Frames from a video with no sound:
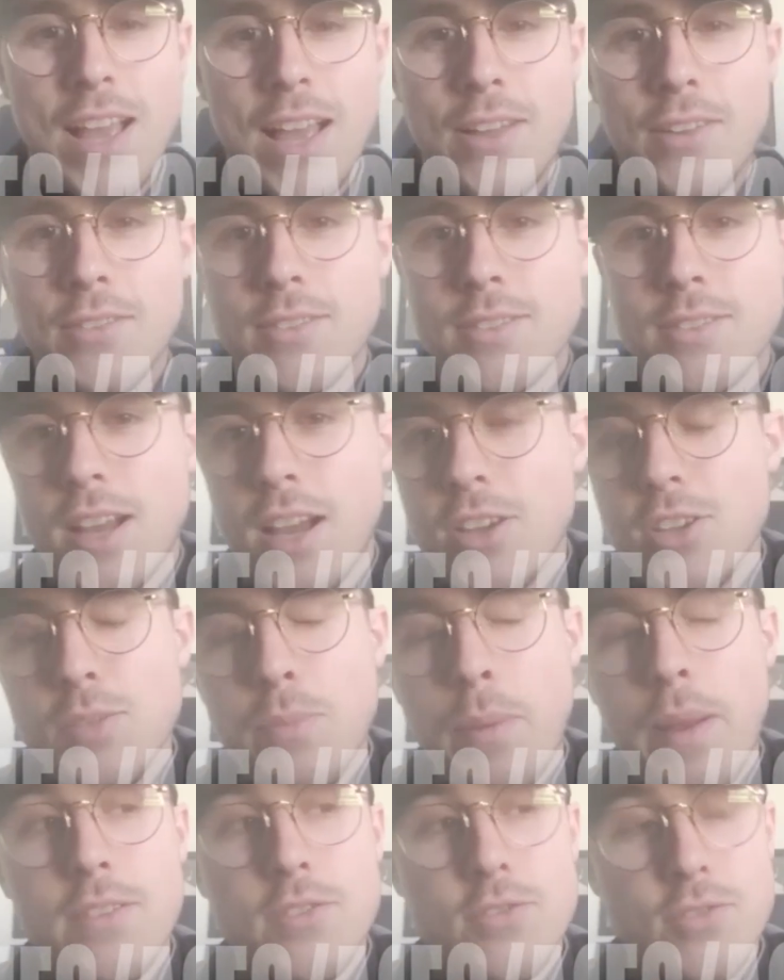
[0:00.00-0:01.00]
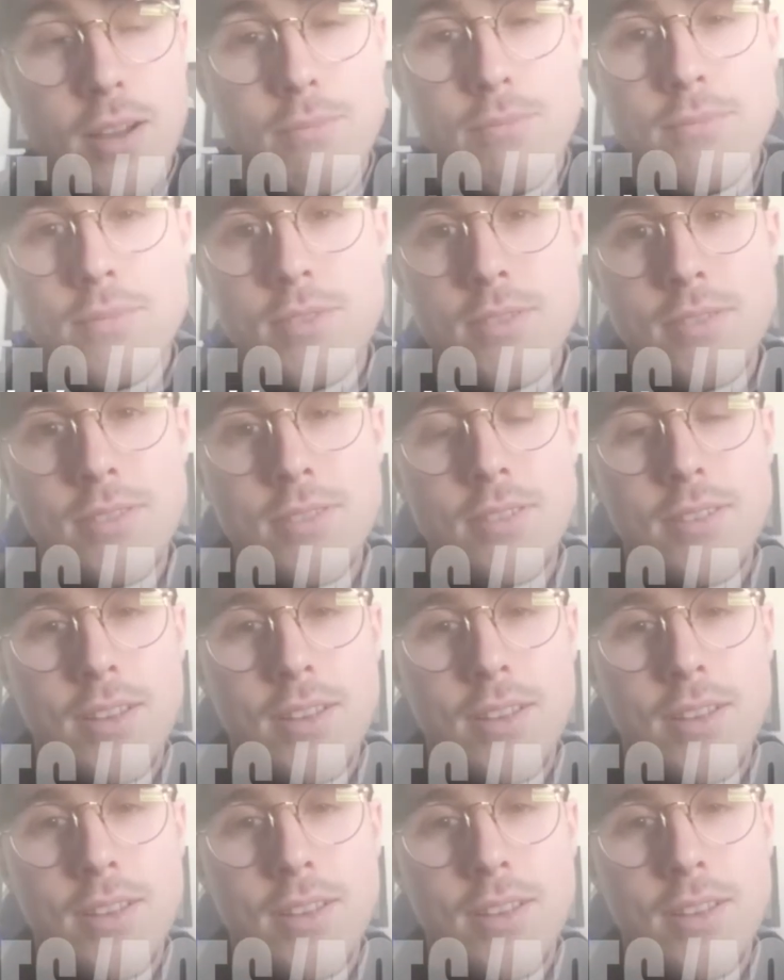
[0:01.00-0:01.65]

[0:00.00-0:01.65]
I used to play the drums.